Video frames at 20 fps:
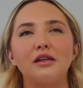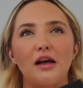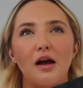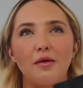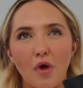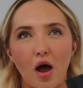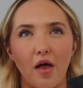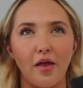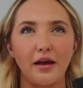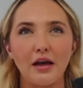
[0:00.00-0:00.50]
Like I'm
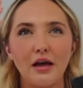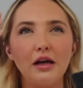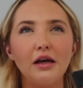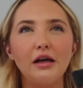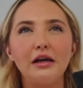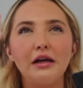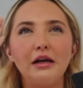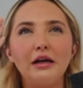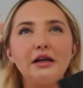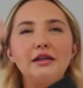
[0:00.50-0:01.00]
not like
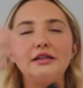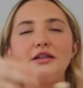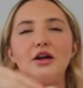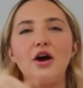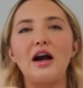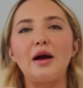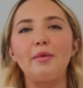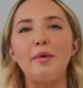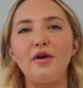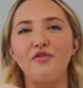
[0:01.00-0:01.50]

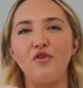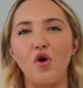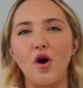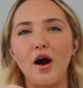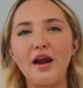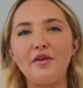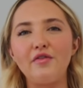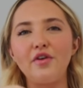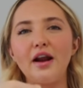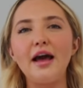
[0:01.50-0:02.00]
staring at my
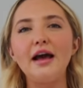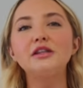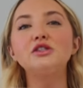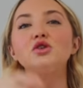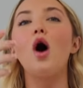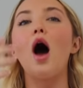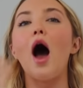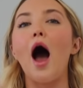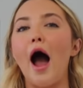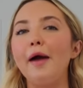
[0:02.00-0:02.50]
forehead every day.
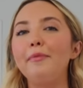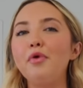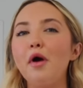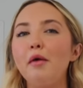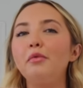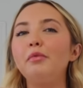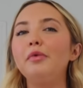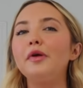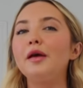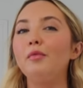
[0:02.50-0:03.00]
So I
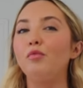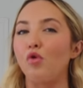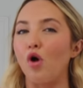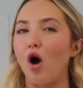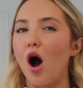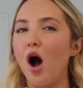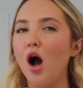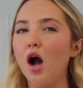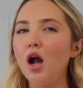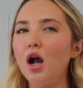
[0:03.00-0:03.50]
probably am
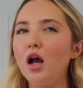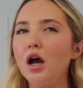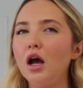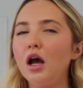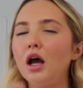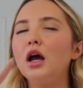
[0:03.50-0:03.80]
wrong.